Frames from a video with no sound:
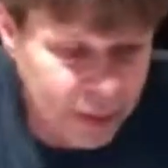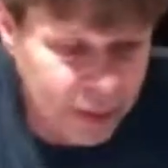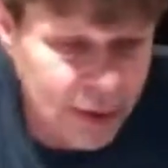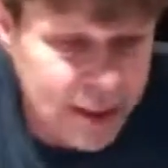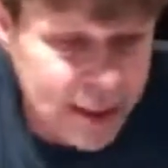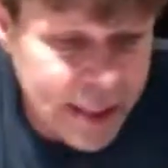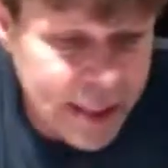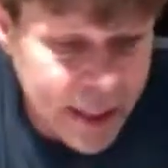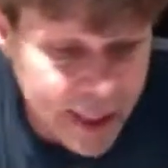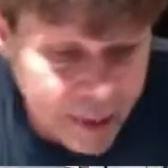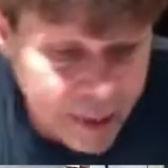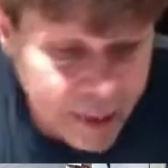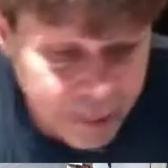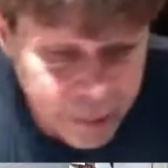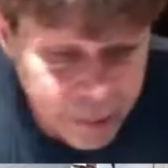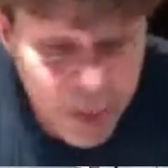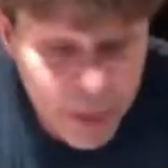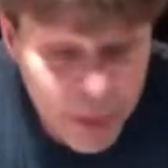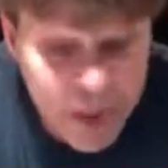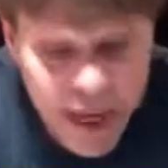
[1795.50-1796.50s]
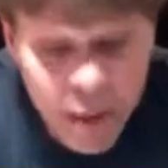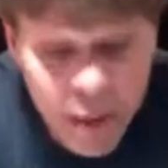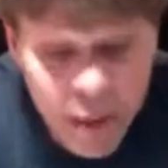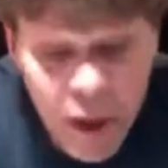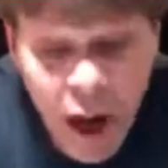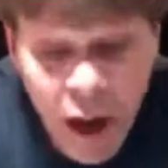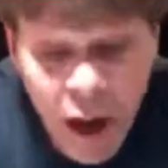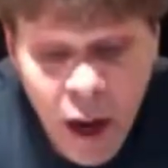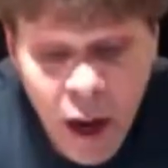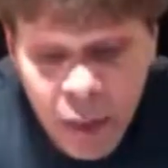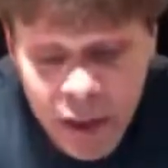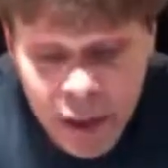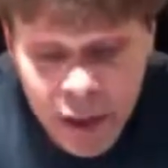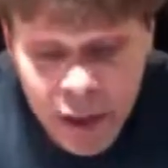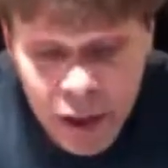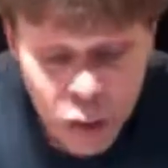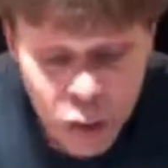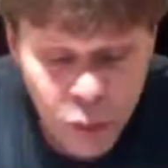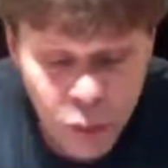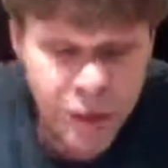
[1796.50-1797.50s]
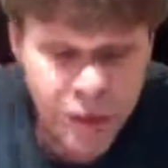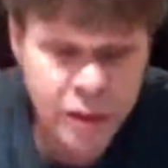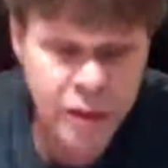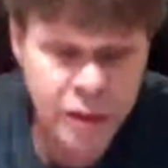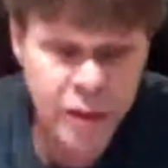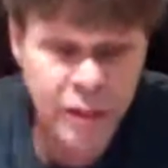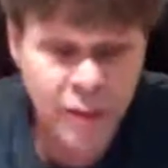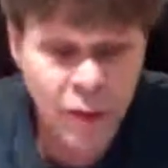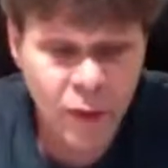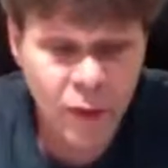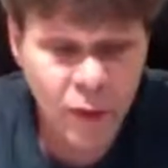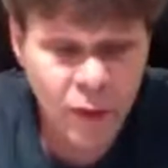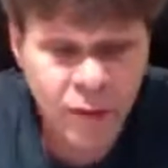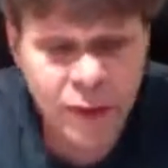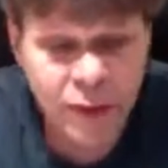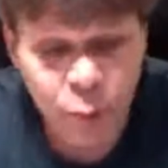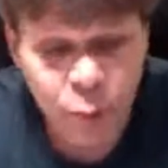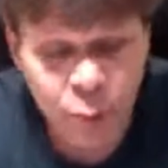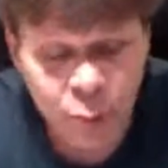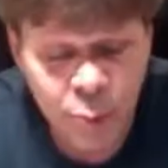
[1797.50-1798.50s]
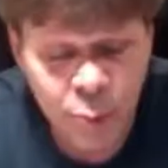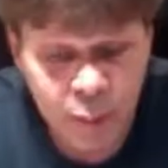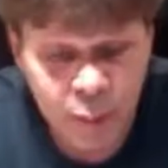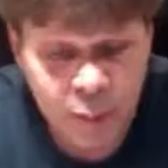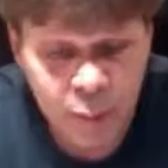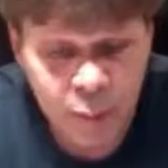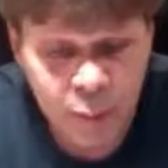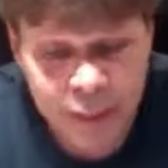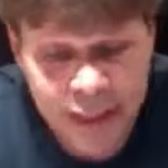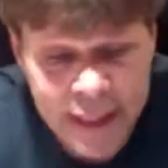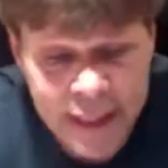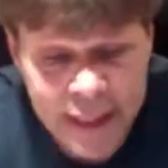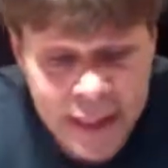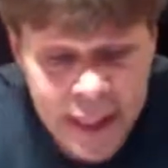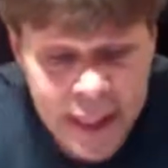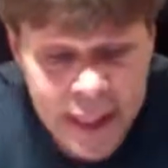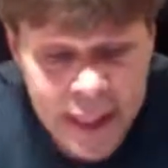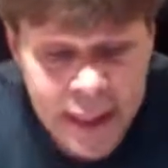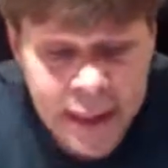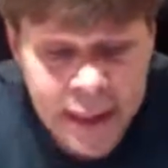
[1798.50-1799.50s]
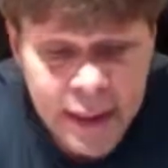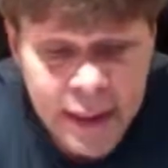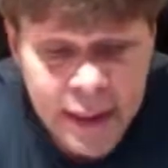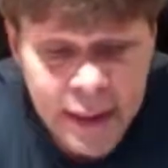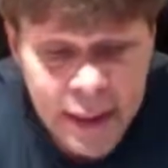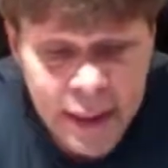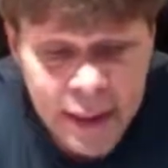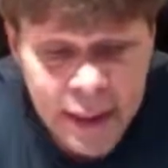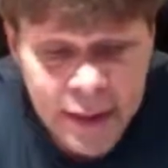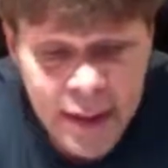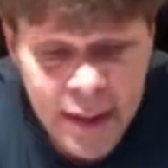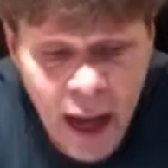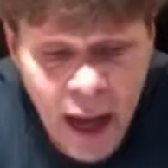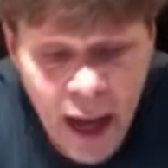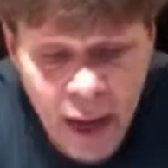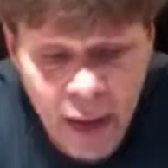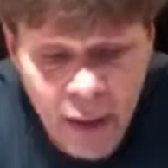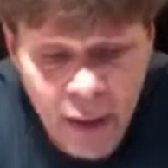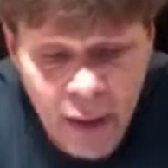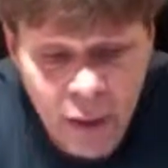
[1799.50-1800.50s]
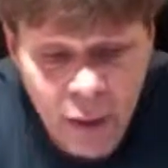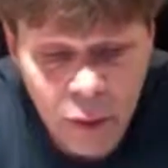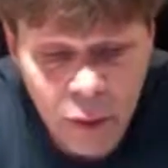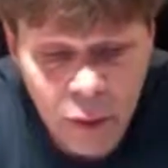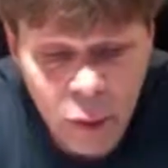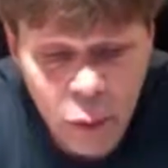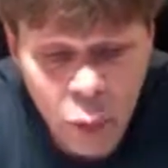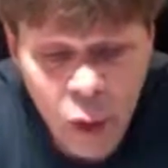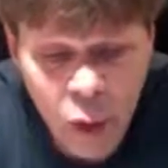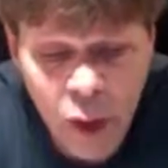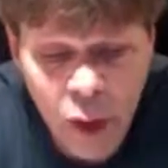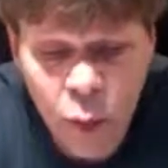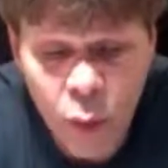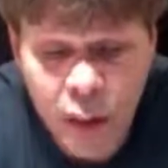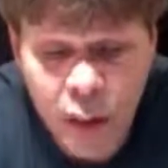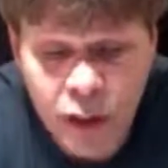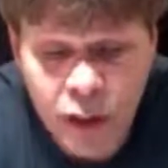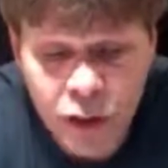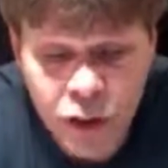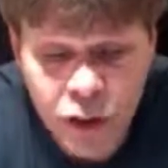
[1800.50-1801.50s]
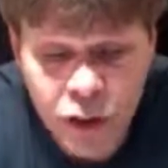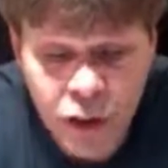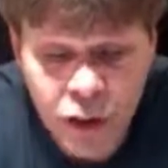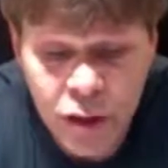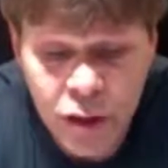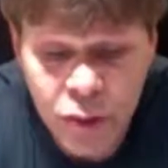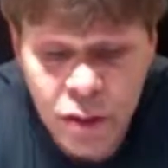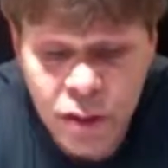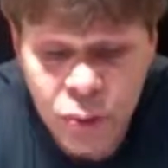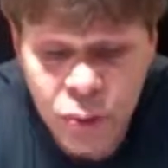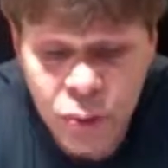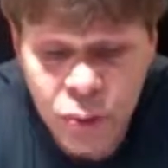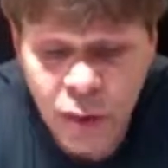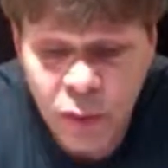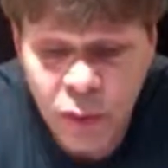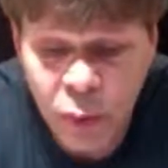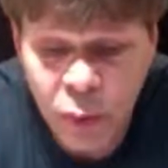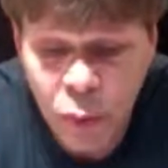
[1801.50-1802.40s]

saying from the same company that Jordan's involved with, but they say it's not what we do, it's what